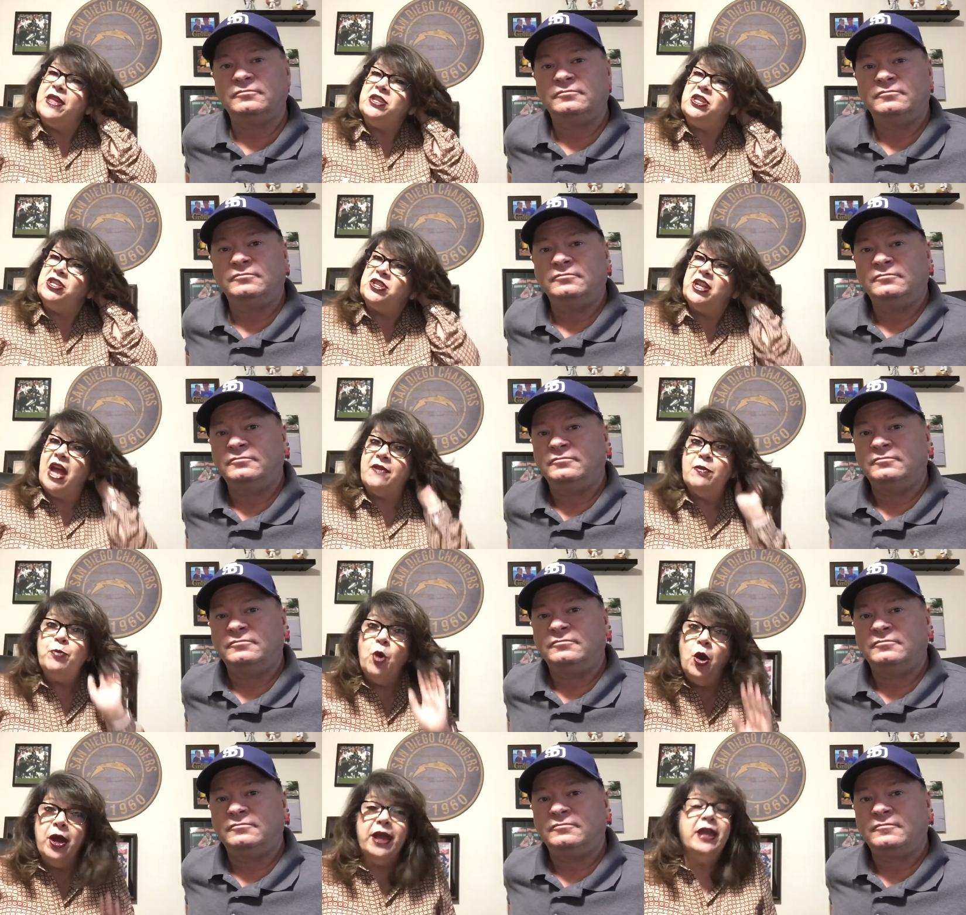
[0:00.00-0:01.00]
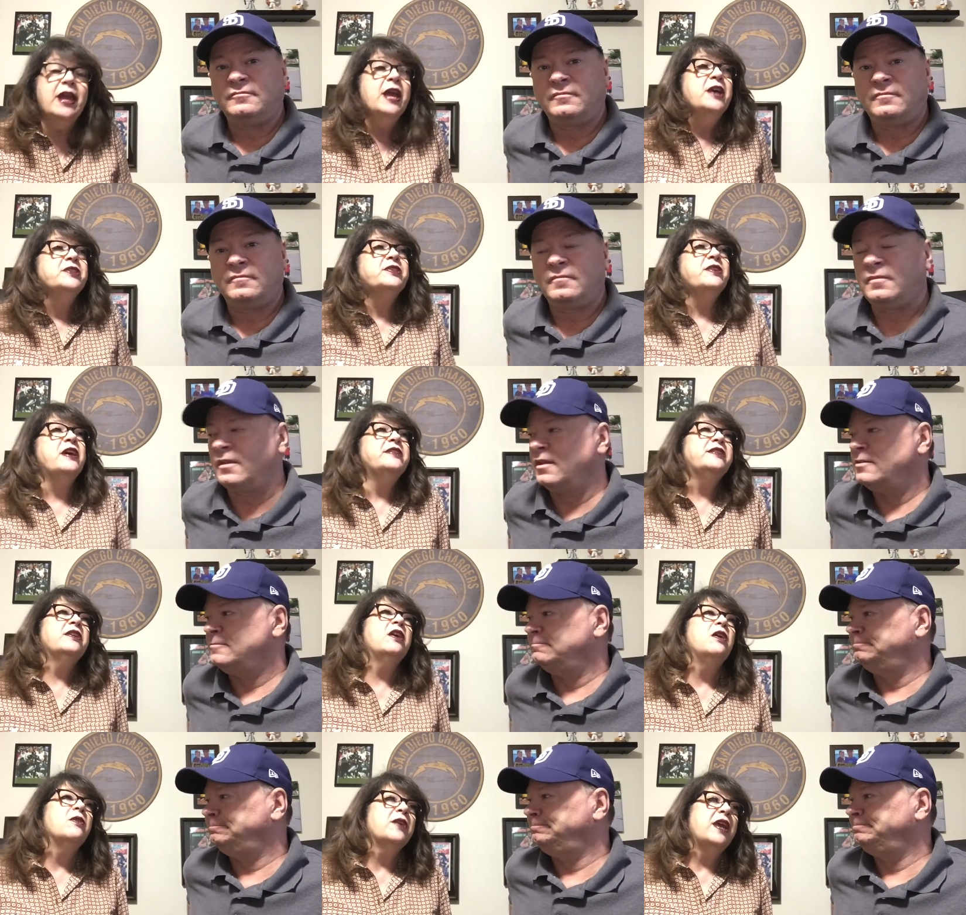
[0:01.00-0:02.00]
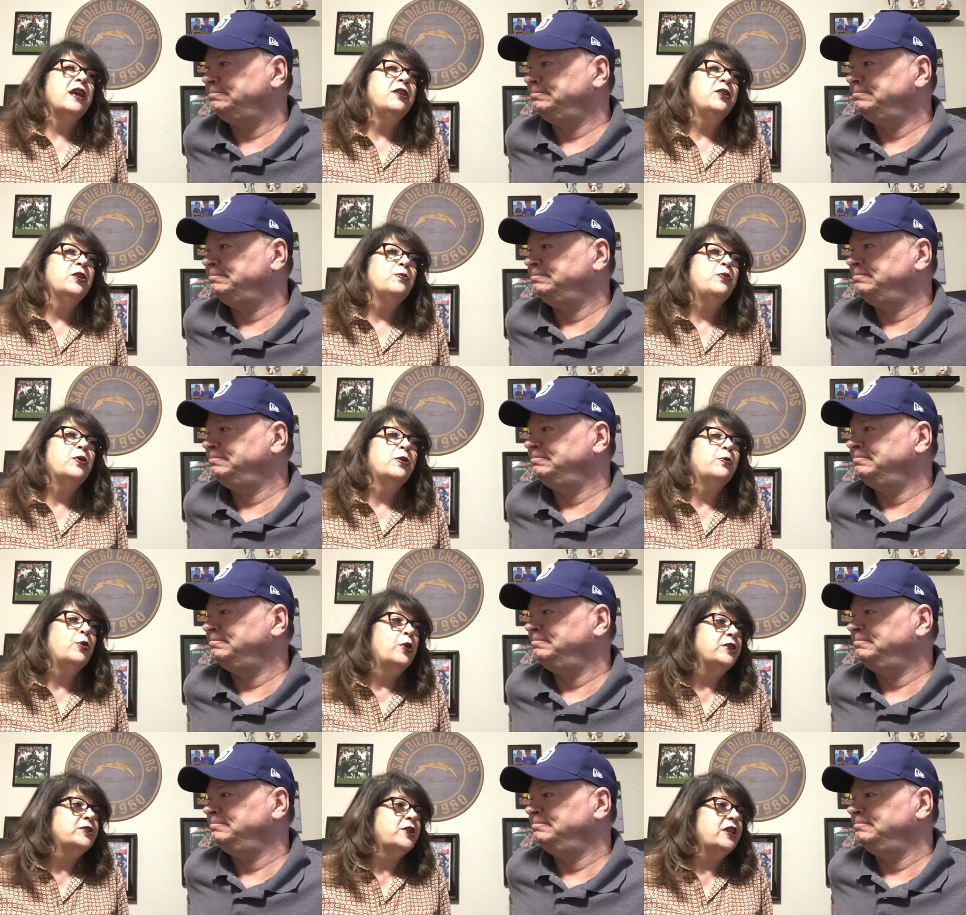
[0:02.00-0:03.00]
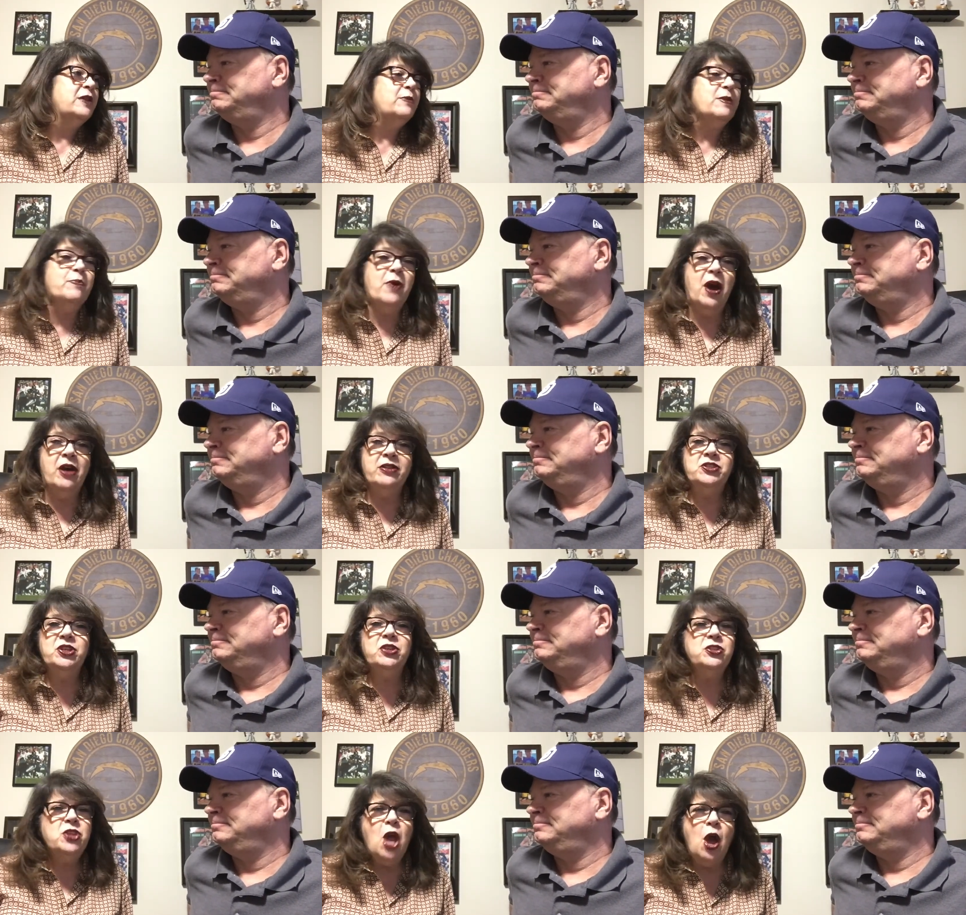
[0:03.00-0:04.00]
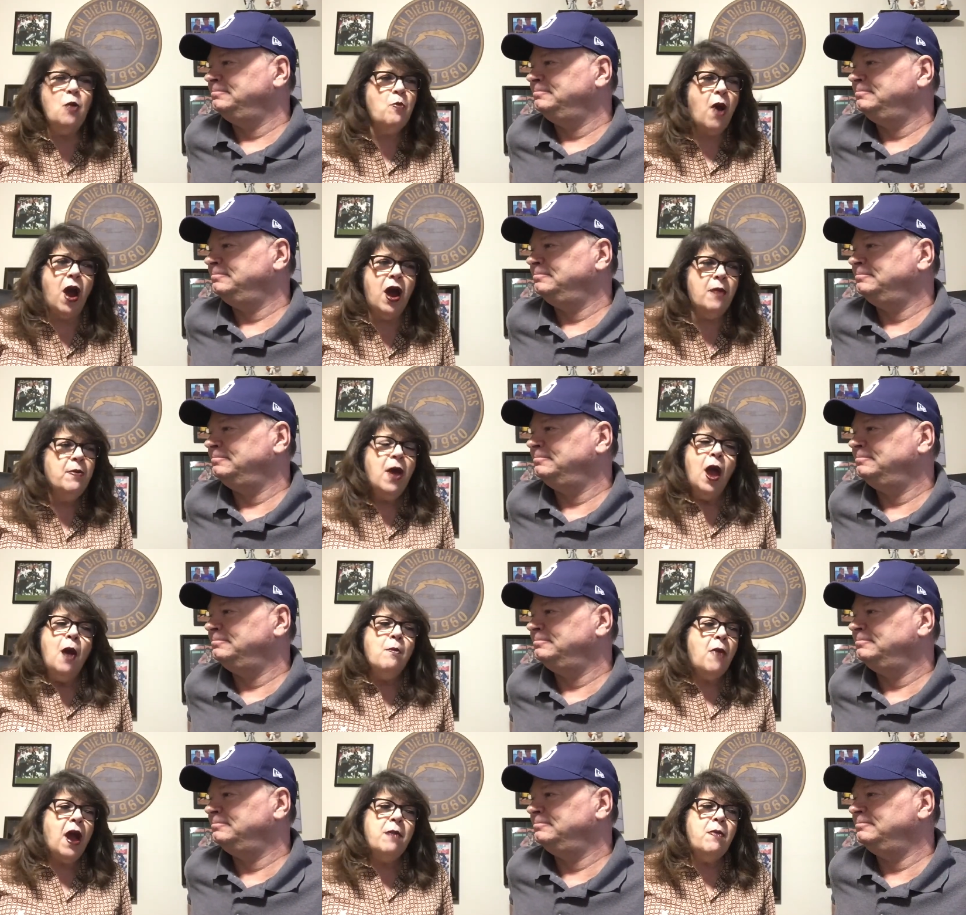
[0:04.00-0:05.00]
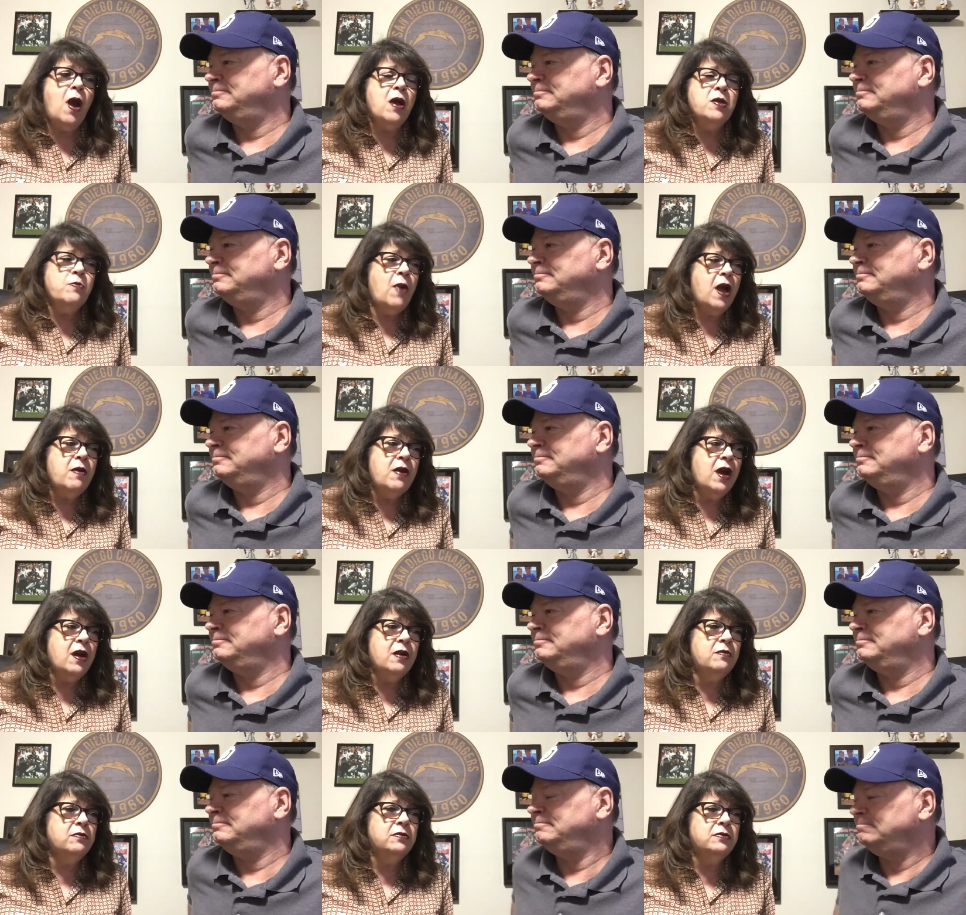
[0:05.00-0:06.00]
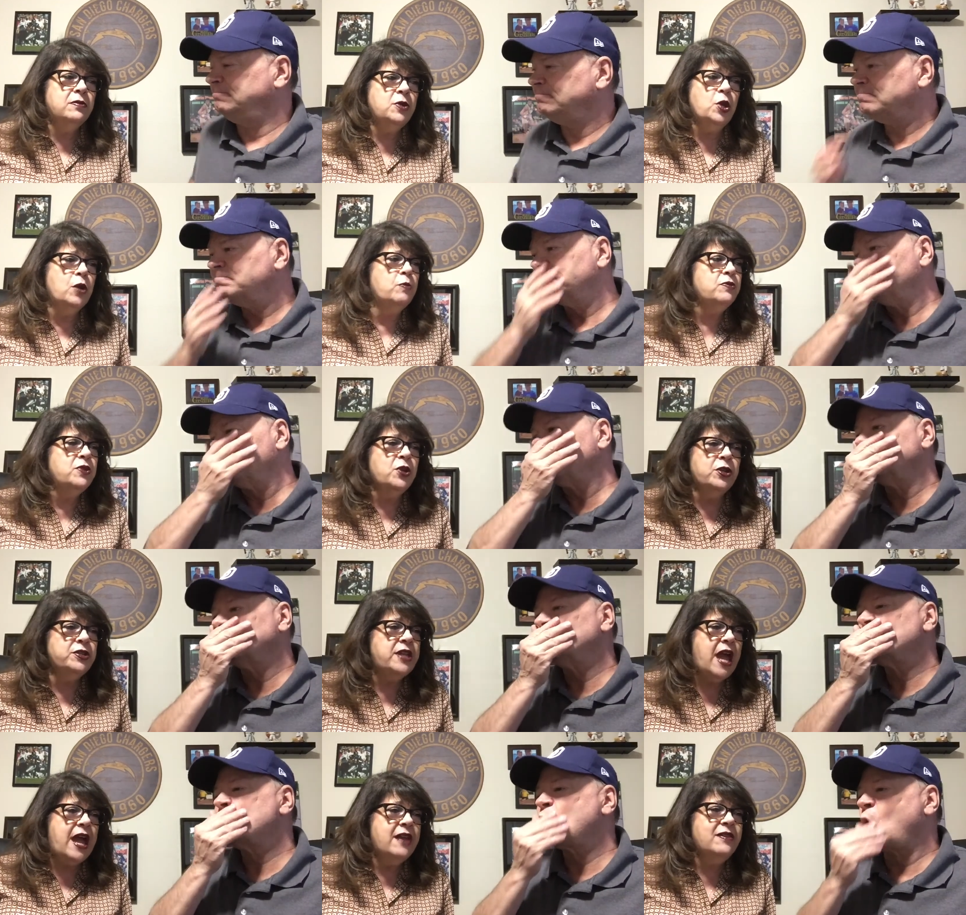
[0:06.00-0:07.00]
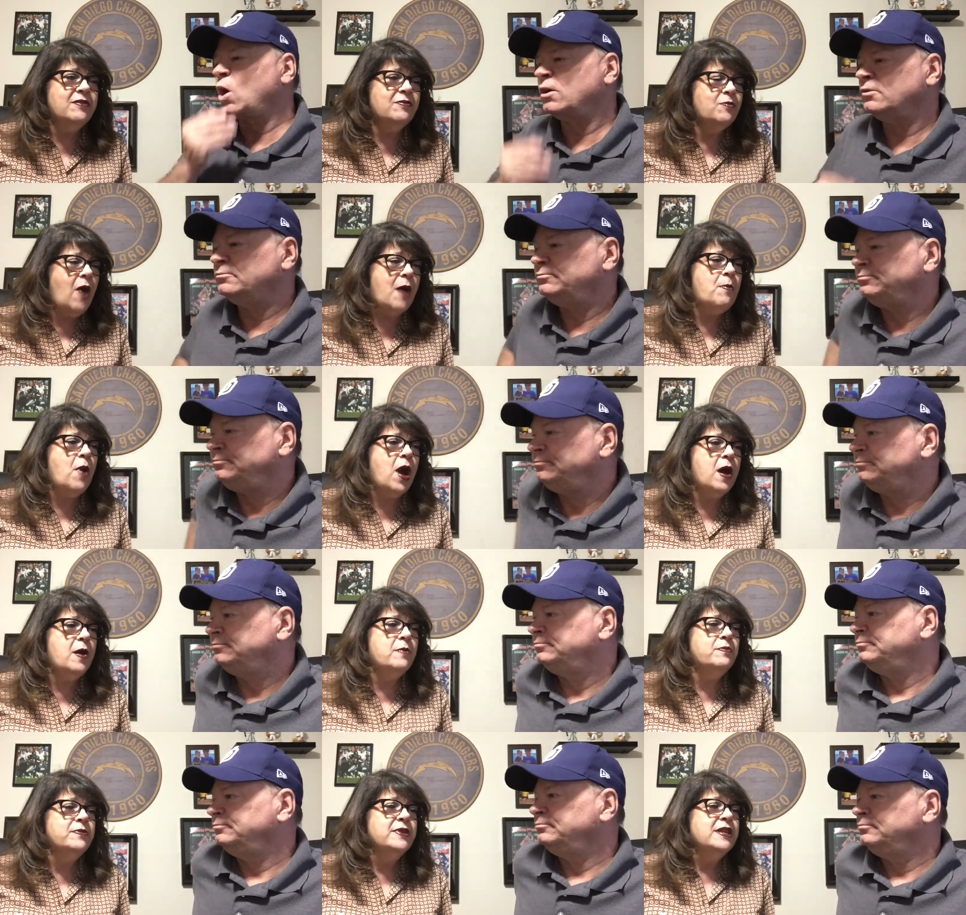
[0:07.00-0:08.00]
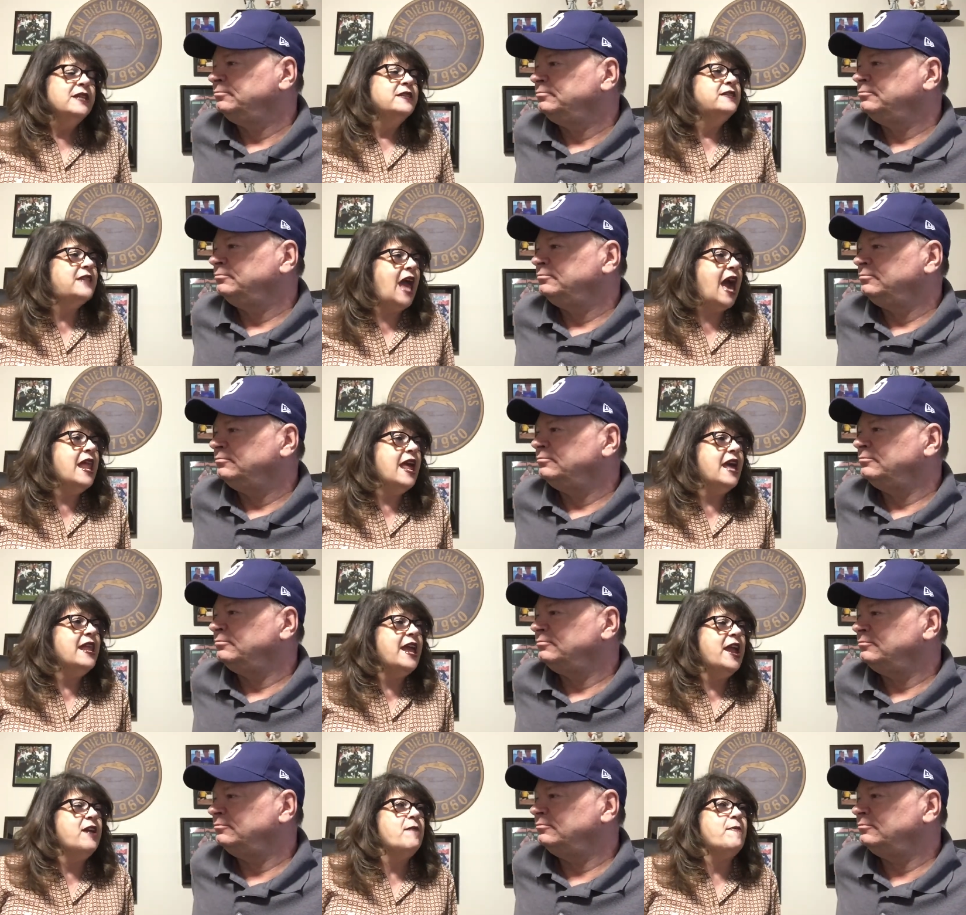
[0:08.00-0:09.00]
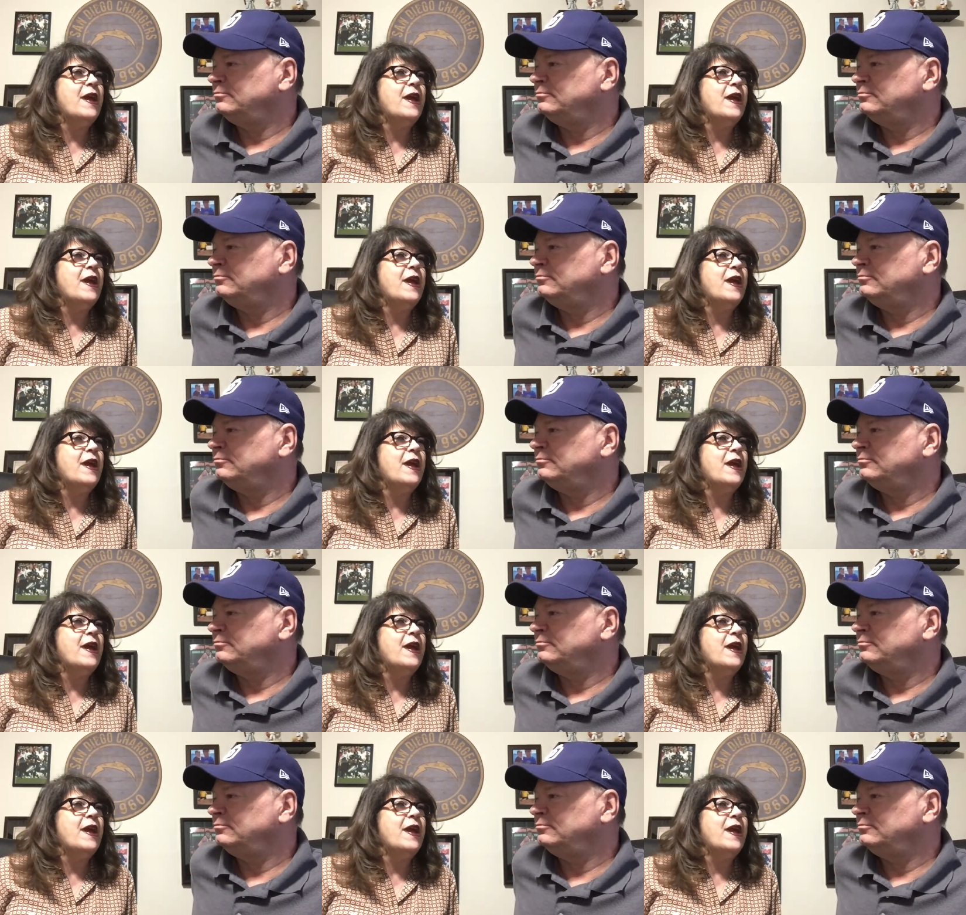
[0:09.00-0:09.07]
Speaker 1: one that she's gonna have a boy. So I said, "Oh, Kayla, your poor boy's gonna be bald." And she goes, "No, mom, my mom, my um, your your dad, my mom's dad had hair."